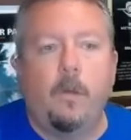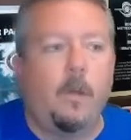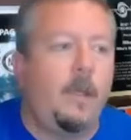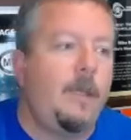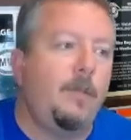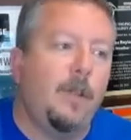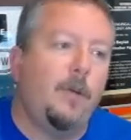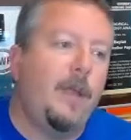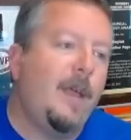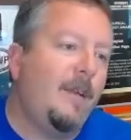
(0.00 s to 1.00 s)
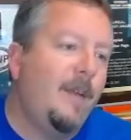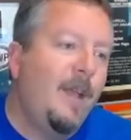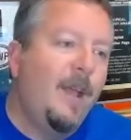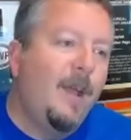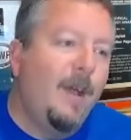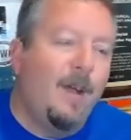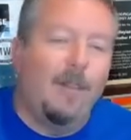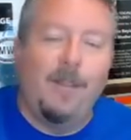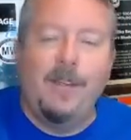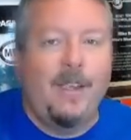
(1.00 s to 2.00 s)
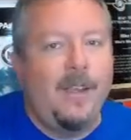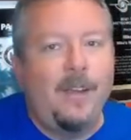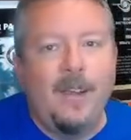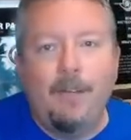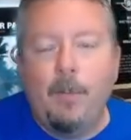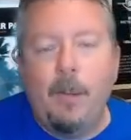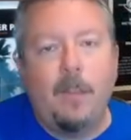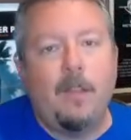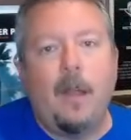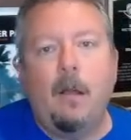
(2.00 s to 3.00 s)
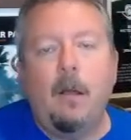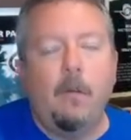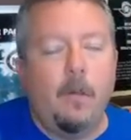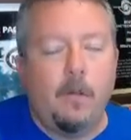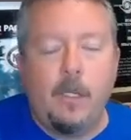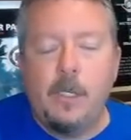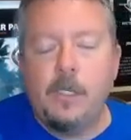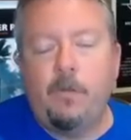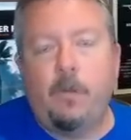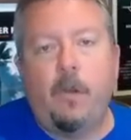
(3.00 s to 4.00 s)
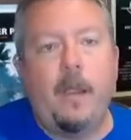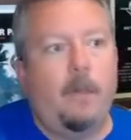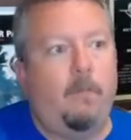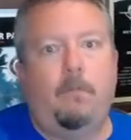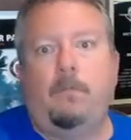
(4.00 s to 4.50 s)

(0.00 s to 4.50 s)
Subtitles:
So even though we had a La Nina, everybody thought, oh, the conditions are great.